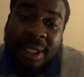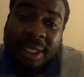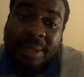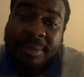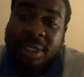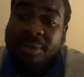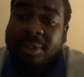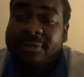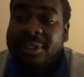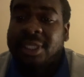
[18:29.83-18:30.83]
Let me know what
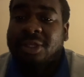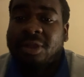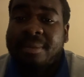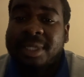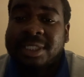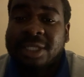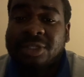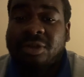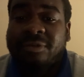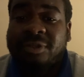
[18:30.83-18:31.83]
you think in the comment
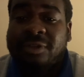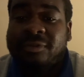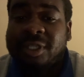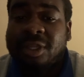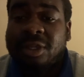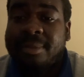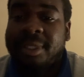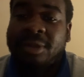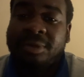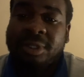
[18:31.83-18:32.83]
section of this video. Let me
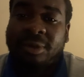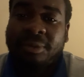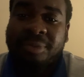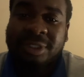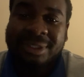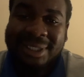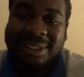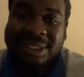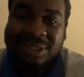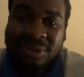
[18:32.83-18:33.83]
know what your
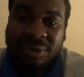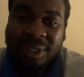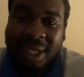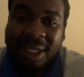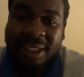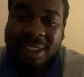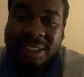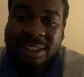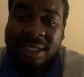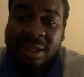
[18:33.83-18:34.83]
predicted scoreline
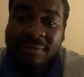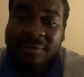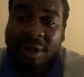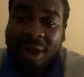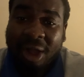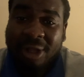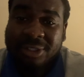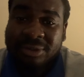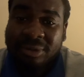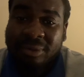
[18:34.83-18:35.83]
is for
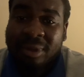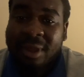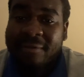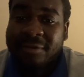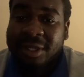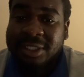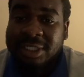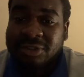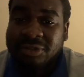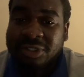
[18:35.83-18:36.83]
Arsenal
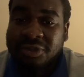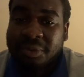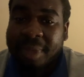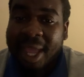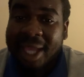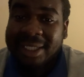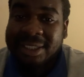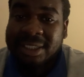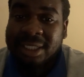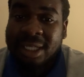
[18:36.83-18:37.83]
versus Crystal
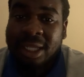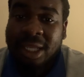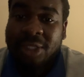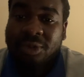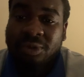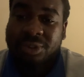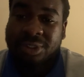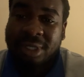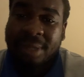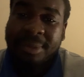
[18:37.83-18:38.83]
Palace. And
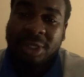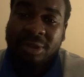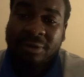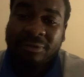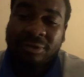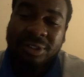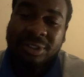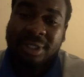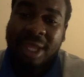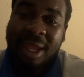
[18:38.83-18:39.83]
also, let me know your thoughts
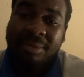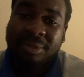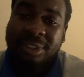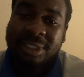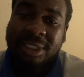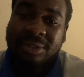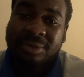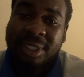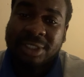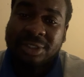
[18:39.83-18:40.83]
on the Emery
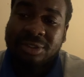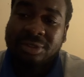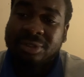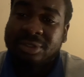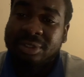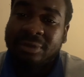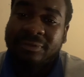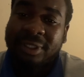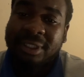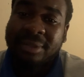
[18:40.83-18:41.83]
situation. Do you
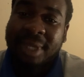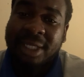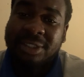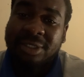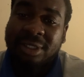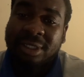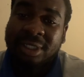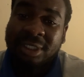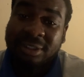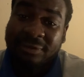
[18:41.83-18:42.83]
think
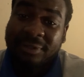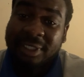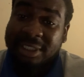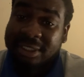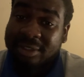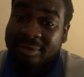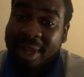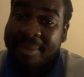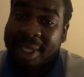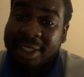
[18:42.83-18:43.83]
this is the
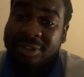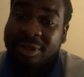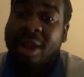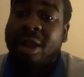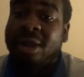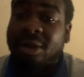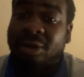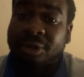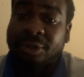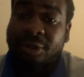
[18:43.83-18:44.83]
right manager
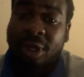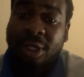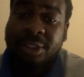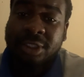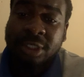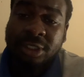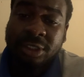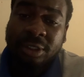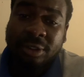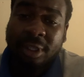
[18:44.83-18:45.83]
or not?
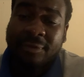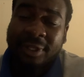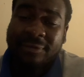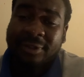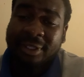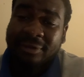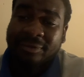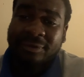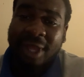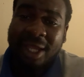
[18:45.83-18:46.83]
Do you agree with anything
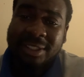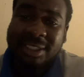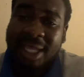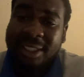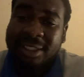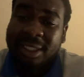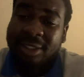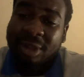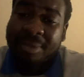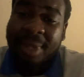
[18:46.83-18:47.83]
I said?
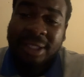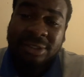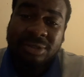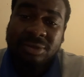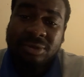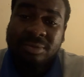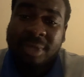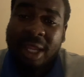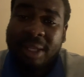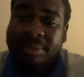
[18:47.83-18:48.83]
Go back to
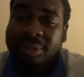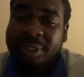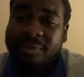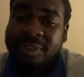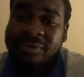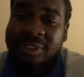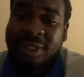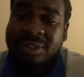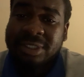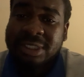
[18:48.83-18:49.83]
my previous
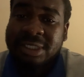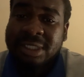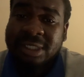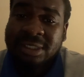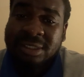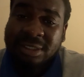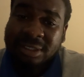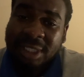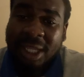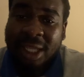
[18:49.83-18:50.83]
videos and
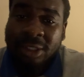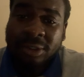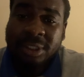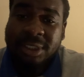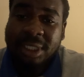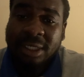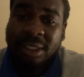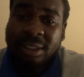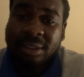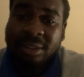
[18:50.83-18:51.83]
check out the content.
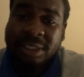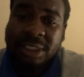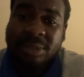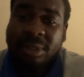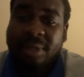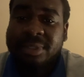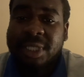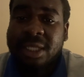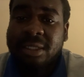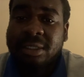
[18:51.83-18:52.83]
See what I'm
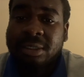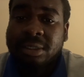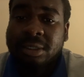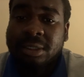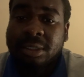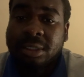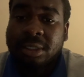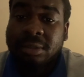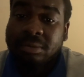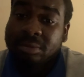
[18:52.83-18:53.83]
saying.
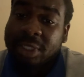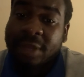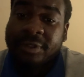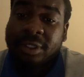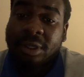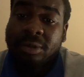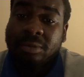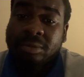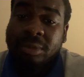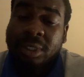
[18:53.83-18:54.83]
You never know.
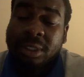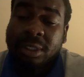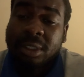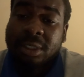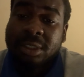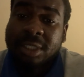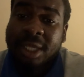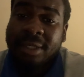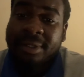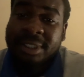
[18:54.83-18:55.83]
So
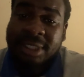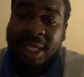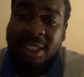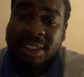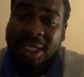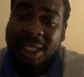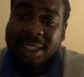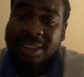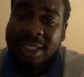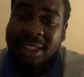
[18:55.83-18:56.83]
anyways, guys, like I
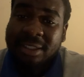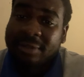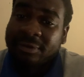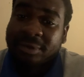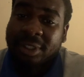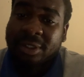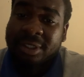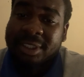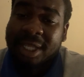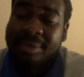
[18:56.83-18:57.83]
said, if you want to
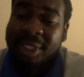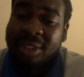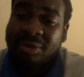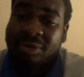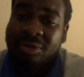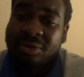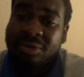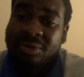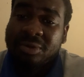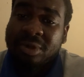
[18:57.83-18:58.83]
contact me,
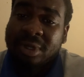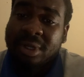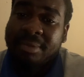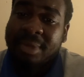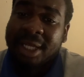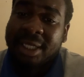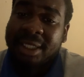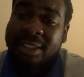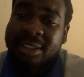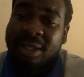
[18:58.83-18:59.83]
all my links